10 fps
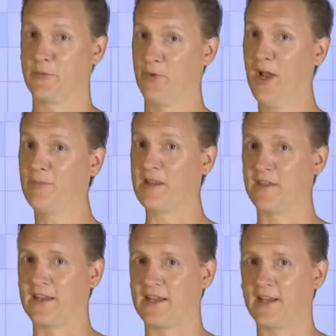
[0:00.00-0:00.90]
you're probably
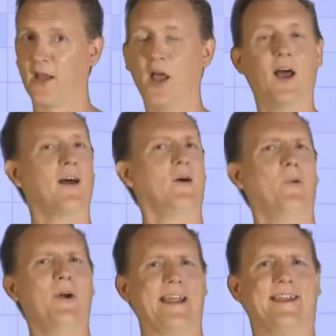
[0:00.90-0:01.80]
thinking,
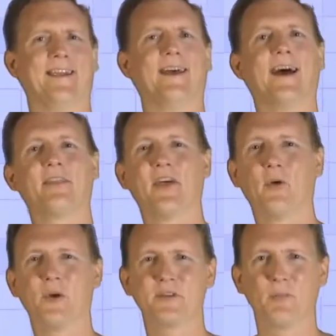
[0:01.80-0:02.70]
wait, I
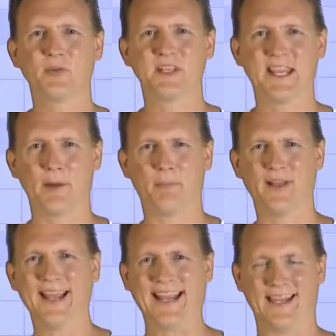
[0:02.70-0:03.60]
thought we were supposed to get a
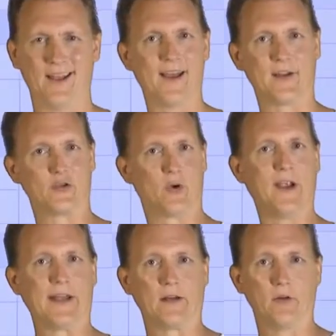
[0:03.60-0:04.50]
plane, not a
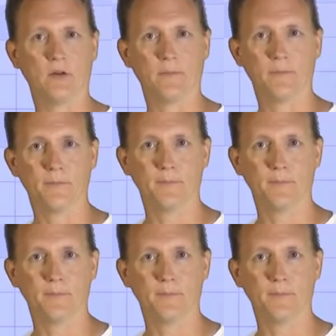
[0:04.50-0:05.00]
triangle.